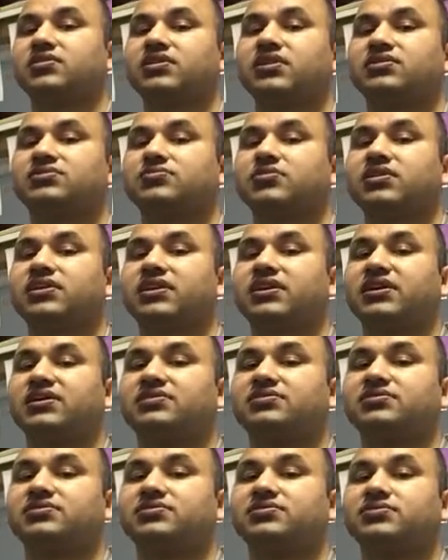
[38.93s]
as well
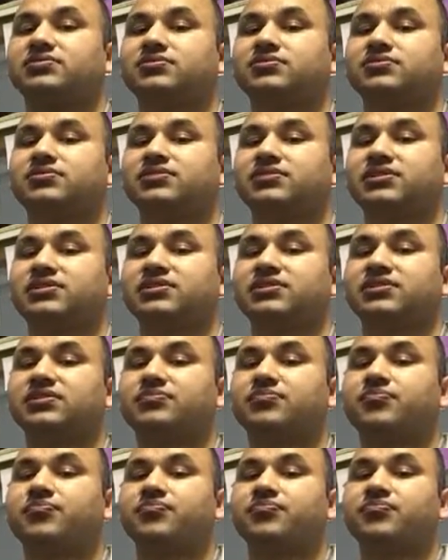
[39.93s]
as the
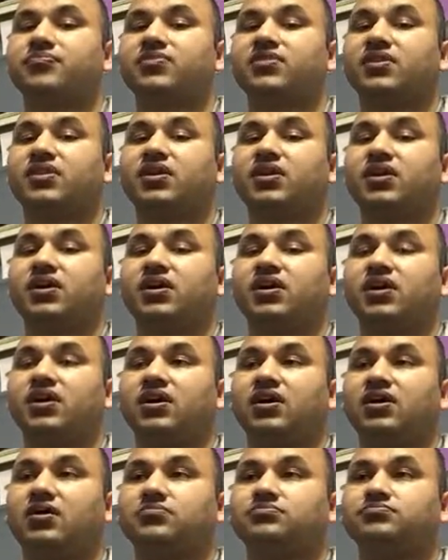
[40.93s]

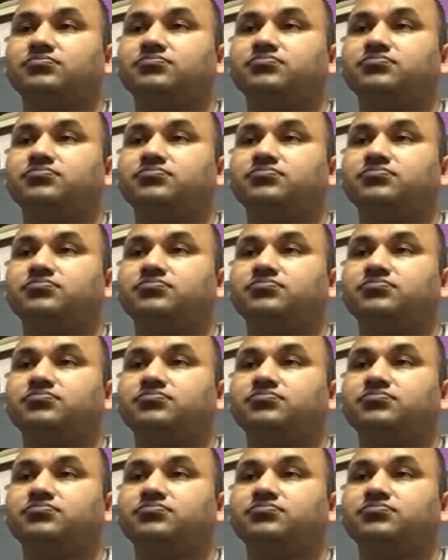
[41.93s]
uh,